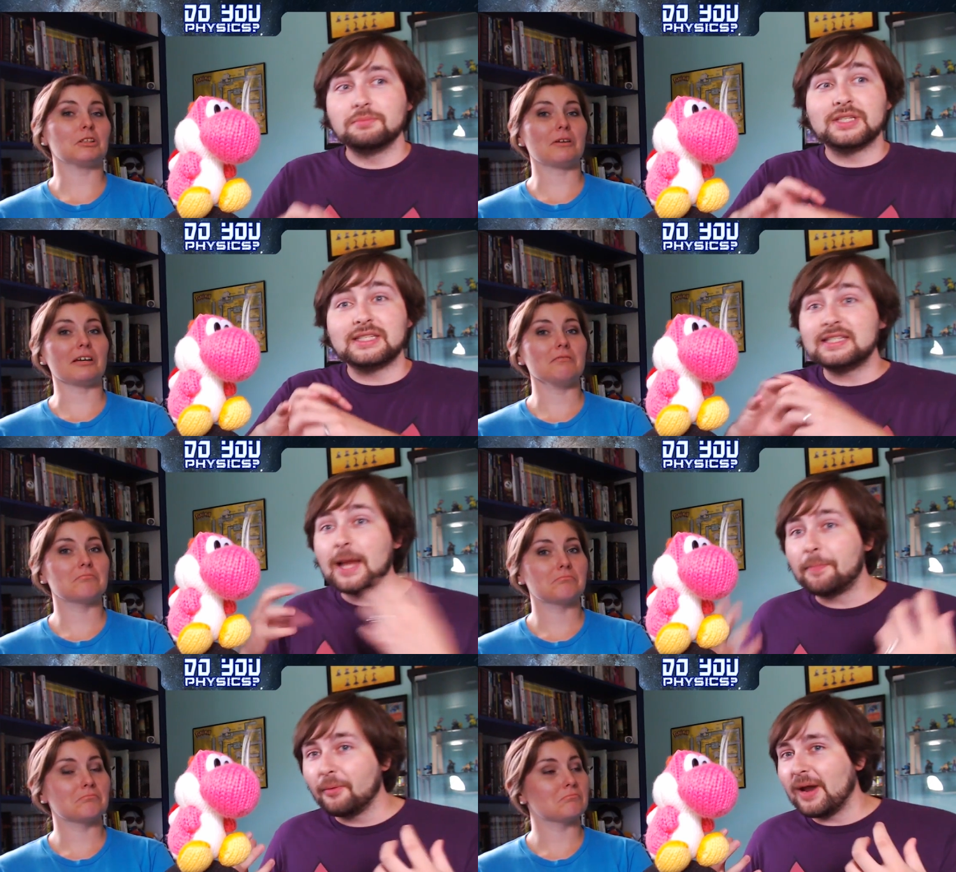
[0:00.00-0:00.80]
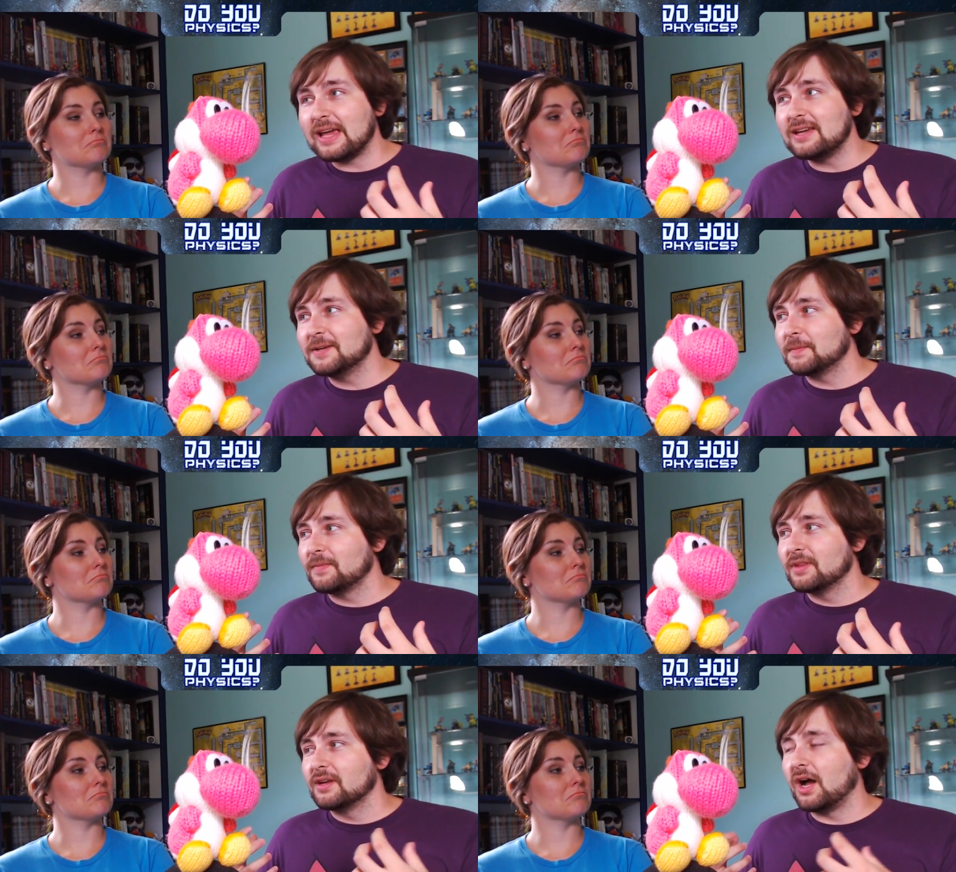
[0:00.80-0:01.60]
Speaker 1: okay. separate
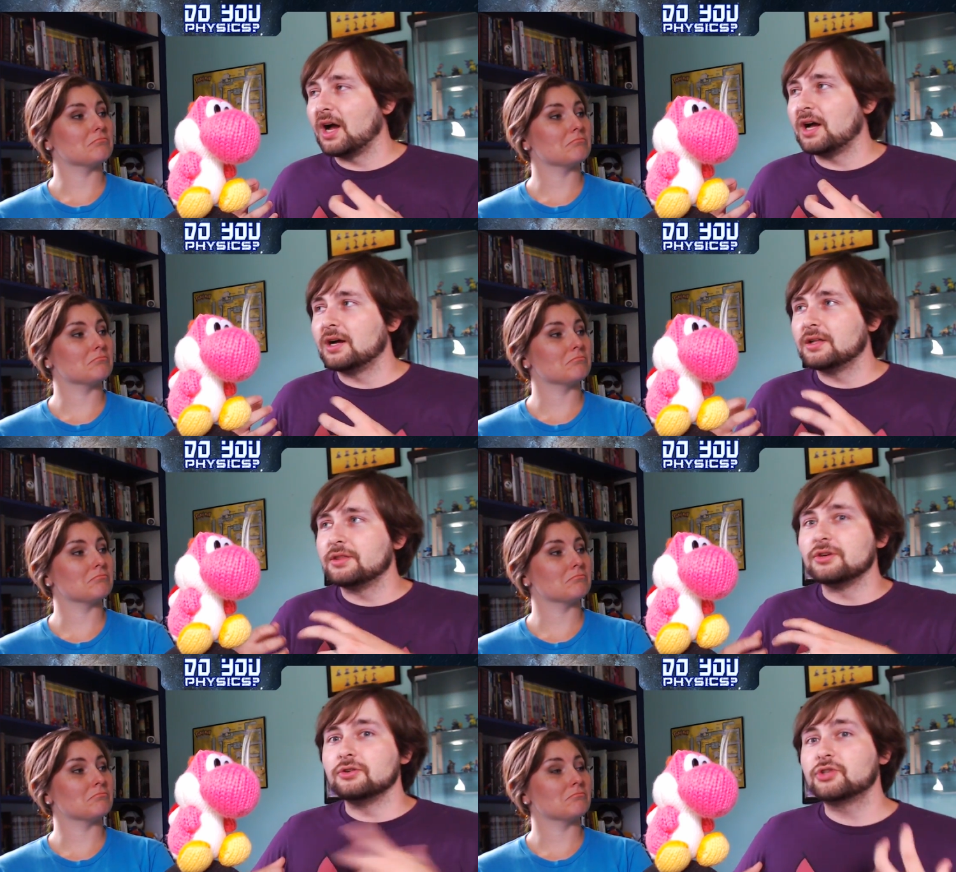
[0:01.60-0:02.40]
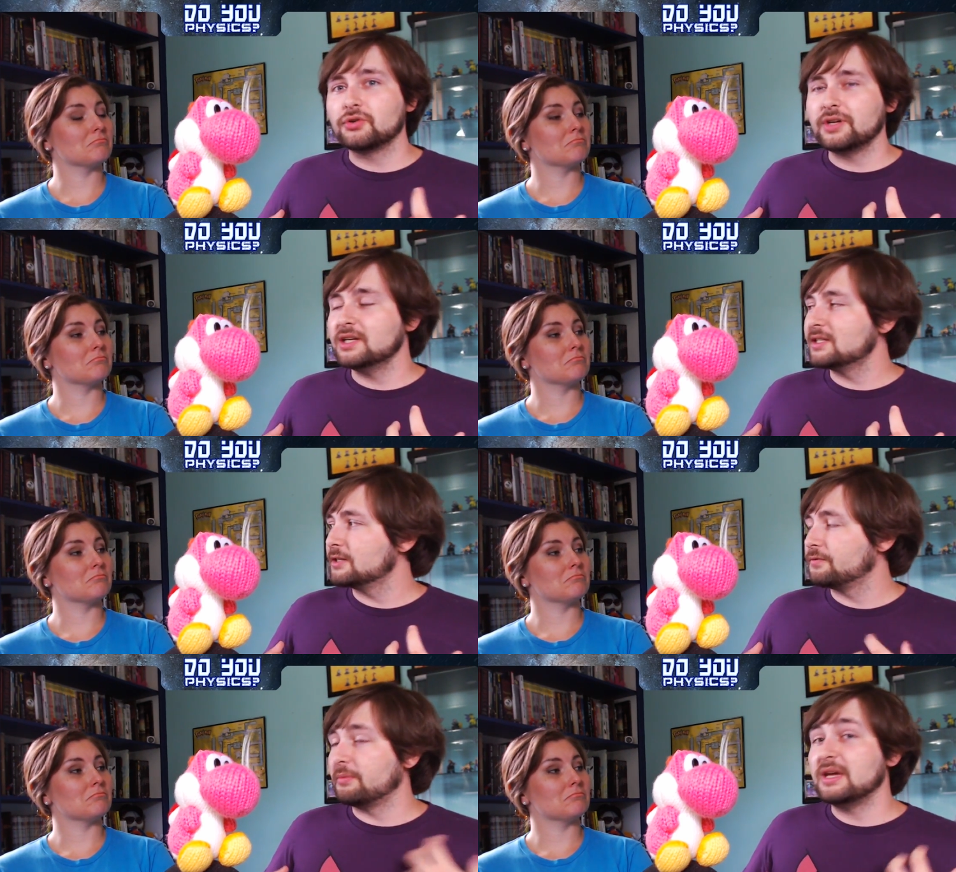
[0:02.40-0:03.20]
uh, the
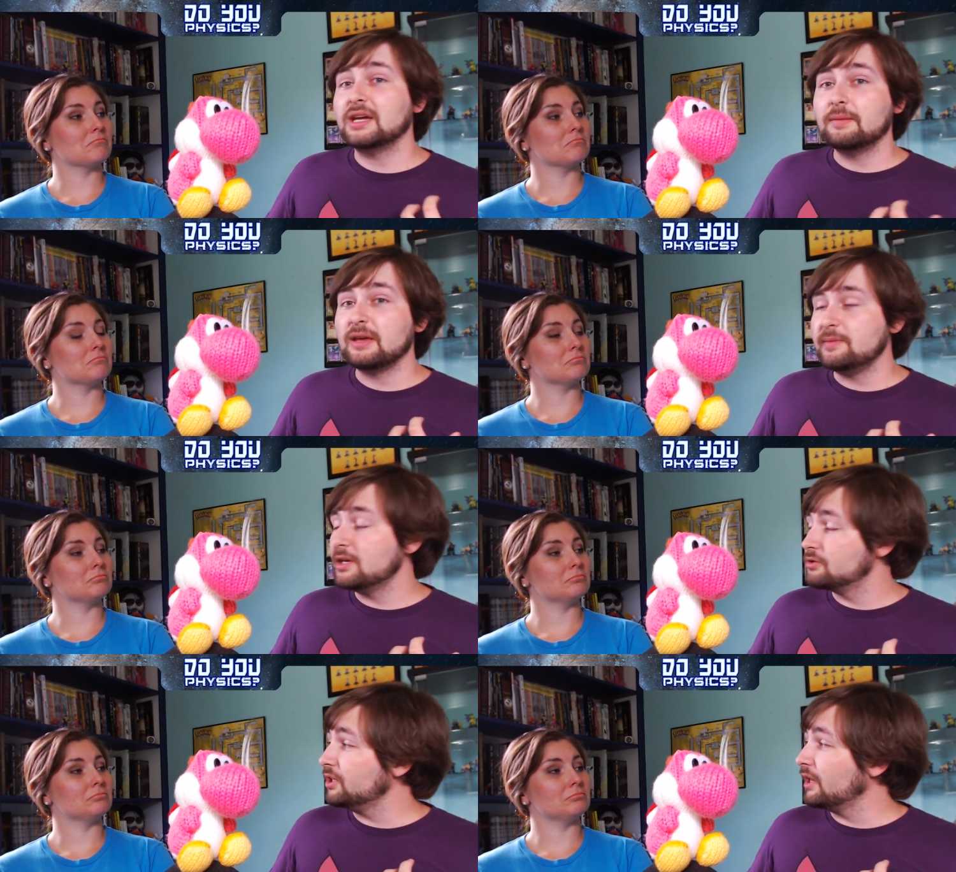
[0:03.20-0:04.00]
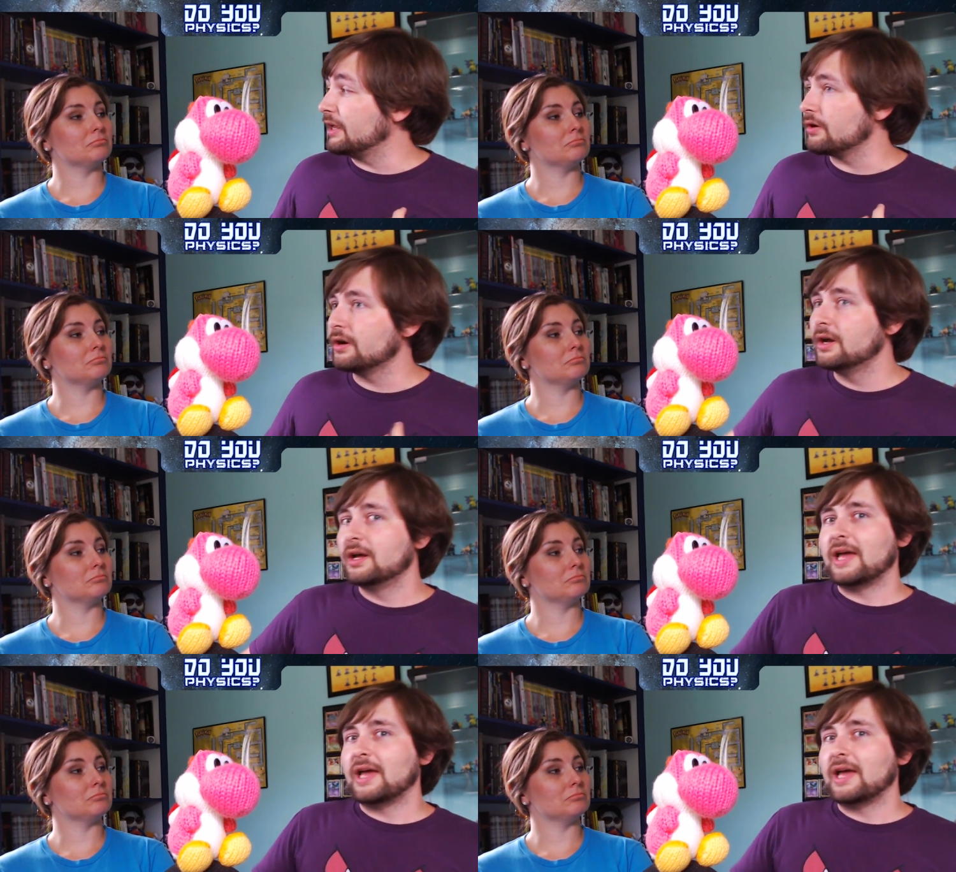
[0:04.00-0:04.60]
nutrients for making a baby Yoshi later,